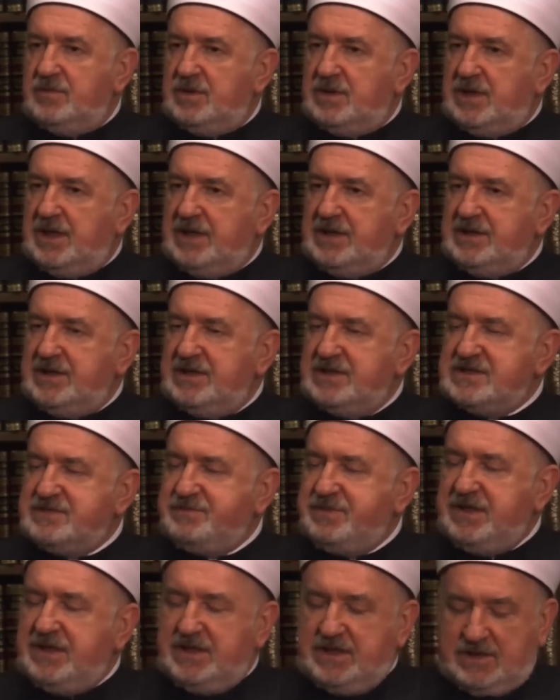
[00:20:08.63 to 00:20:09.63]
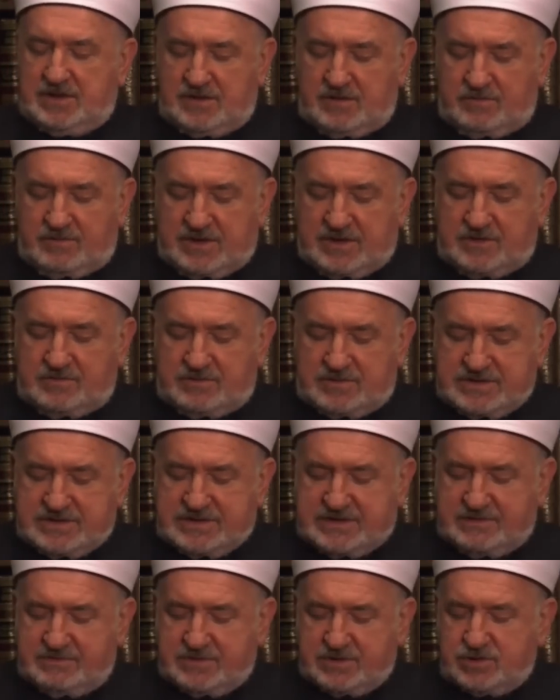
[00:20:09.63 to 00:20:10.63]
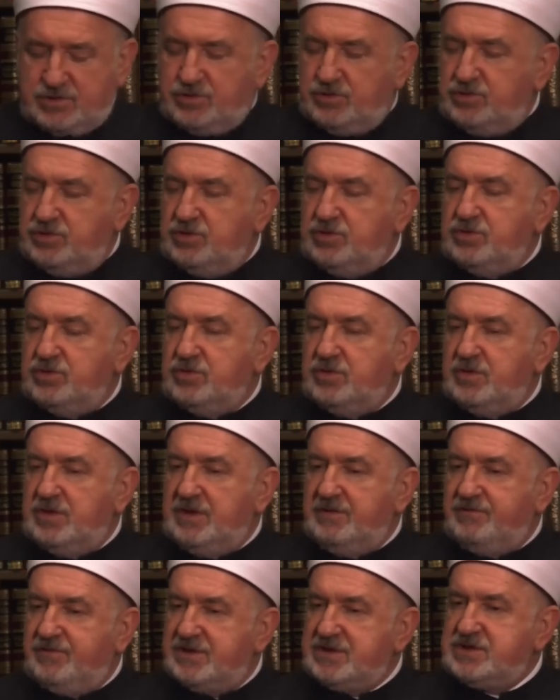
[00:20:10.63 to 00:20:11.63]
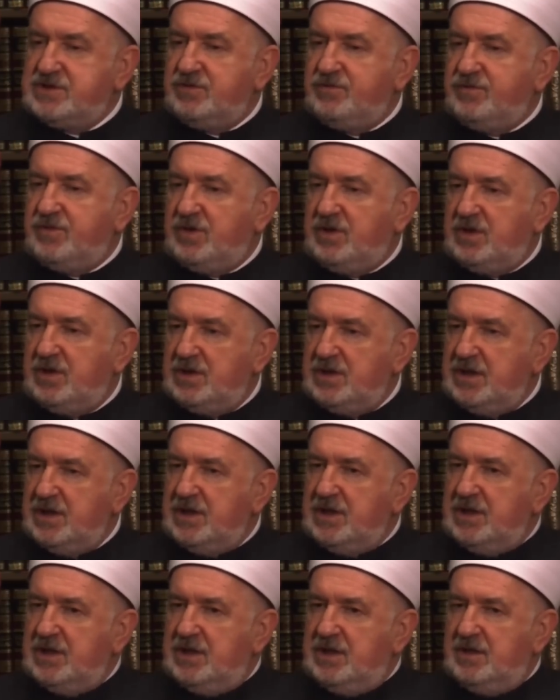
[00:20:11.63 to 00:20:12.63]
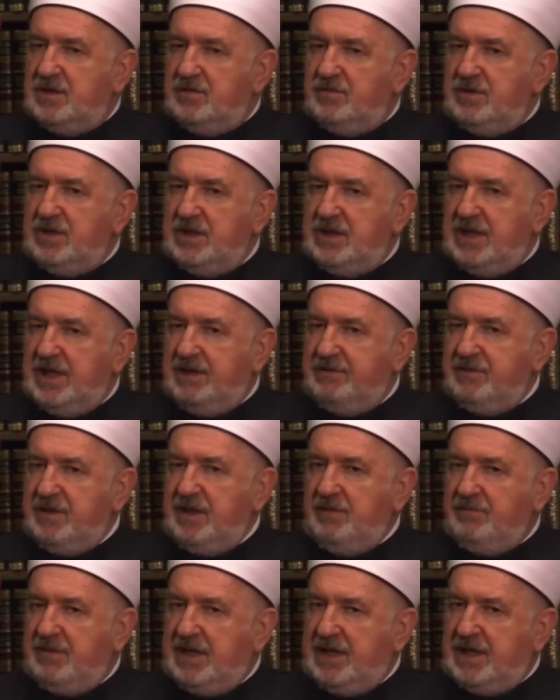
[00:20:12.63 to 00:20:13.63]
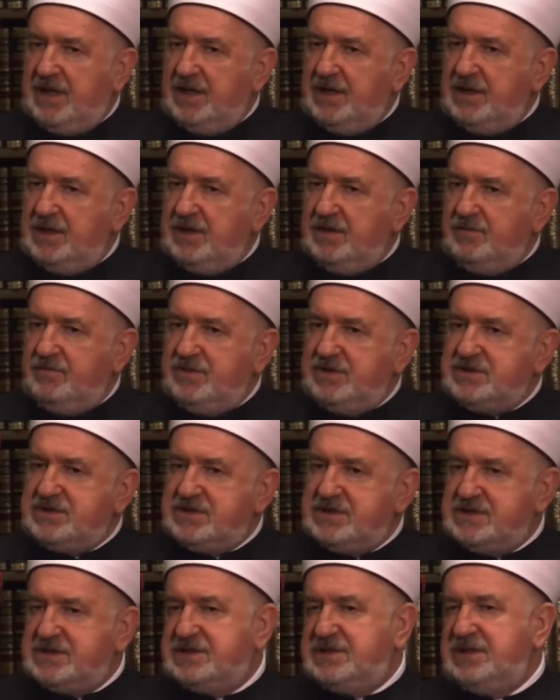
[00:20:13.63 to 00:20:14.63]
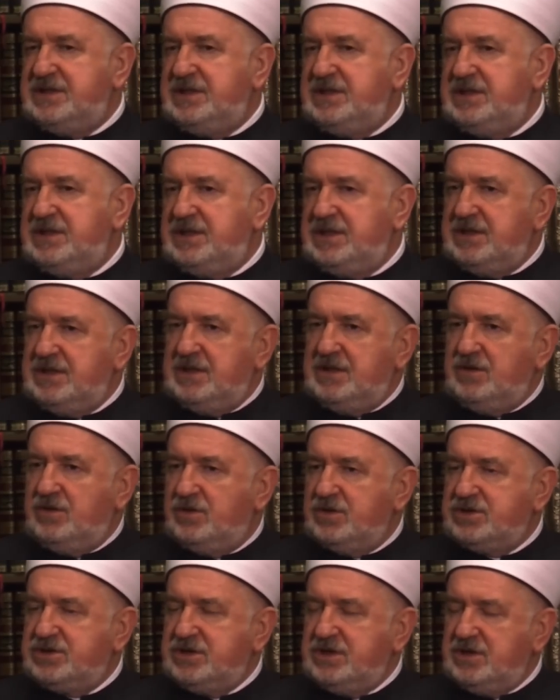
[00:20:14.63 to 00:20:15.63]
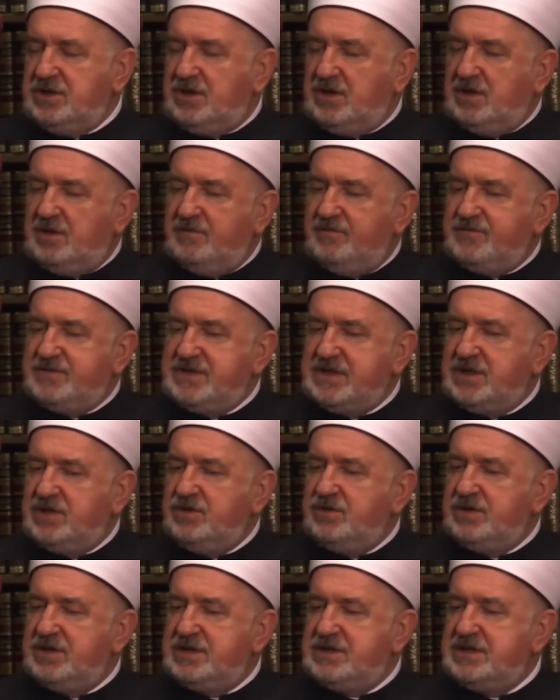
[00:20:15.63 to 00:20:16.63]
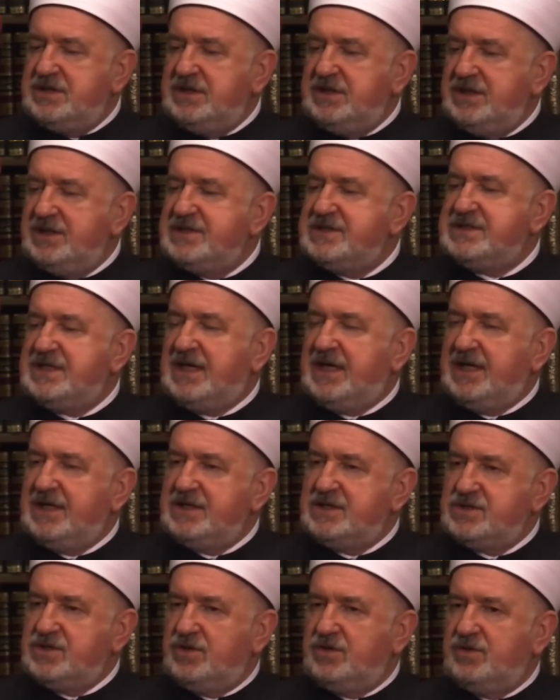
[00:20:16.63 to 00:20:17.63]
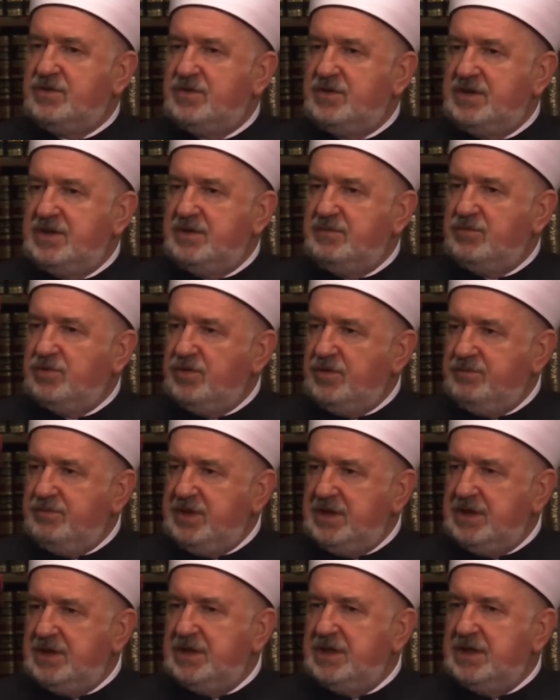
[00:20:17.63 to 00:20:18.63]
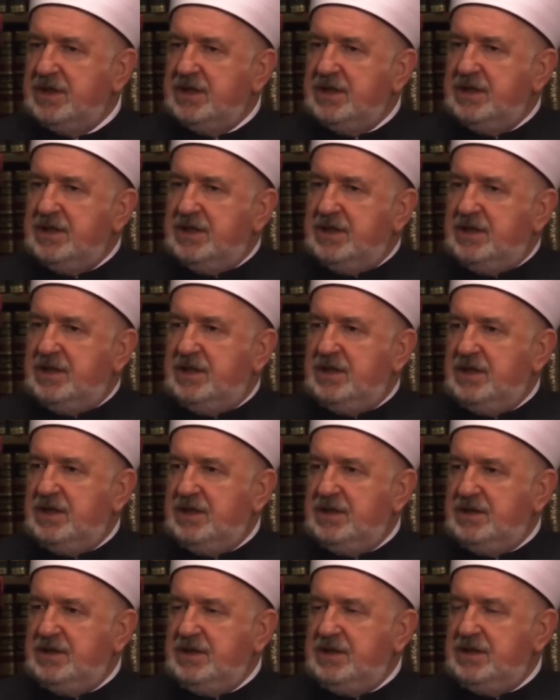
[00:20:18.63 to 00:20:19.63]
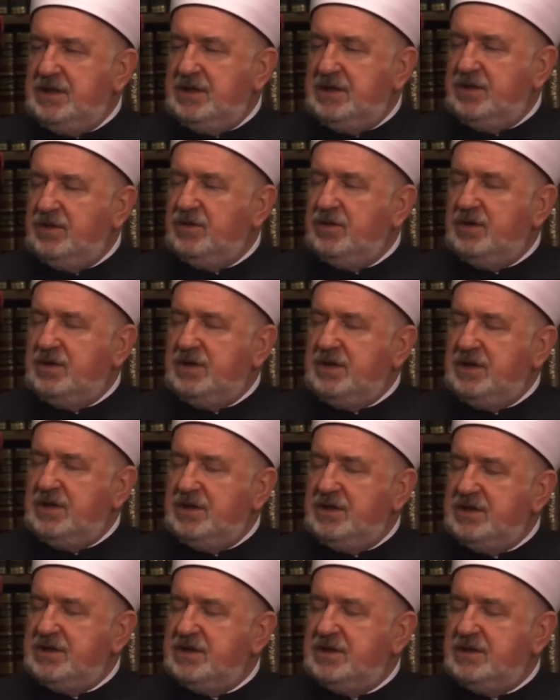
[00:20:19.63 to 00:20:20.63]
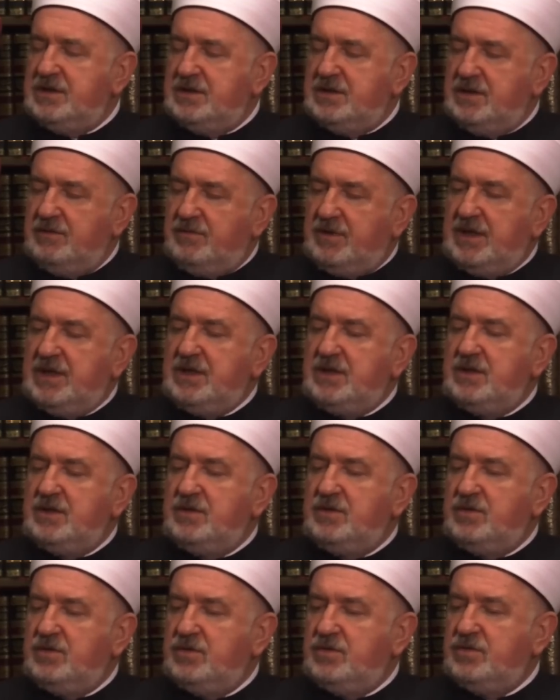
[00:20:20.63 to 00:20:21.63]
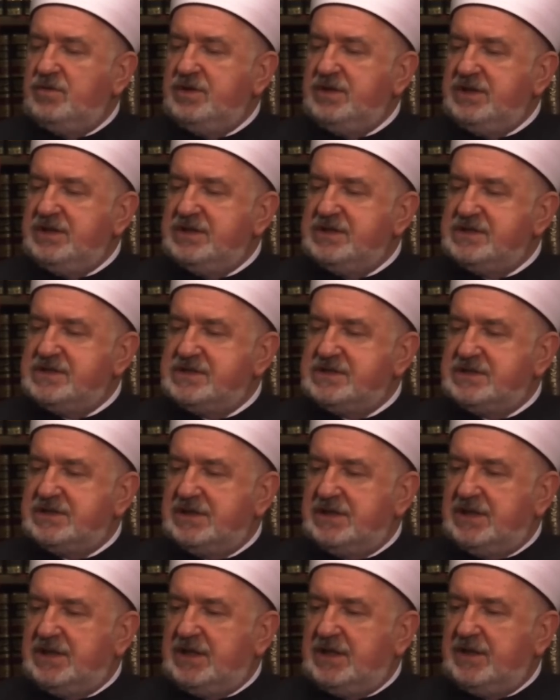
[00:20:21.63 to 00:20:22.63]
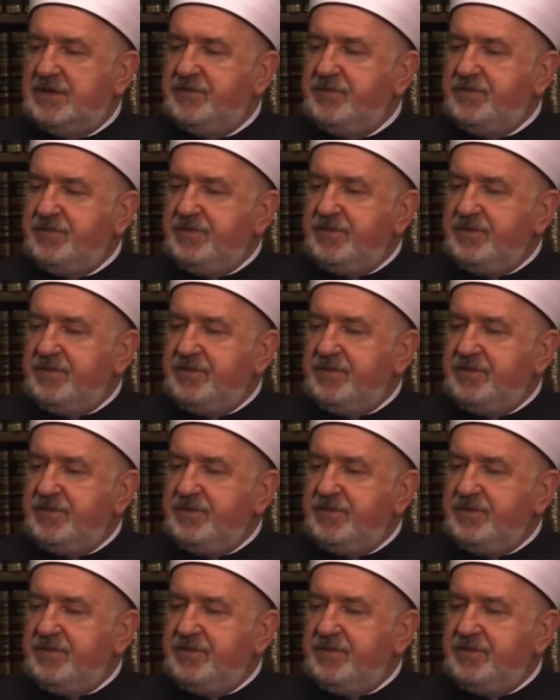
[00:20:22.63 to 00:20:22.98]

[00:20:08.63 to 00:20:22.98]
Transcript: I can speak what Muslims should do. First of all, we have Iman, which is the notion of security inside. So the mu'min, the one who is a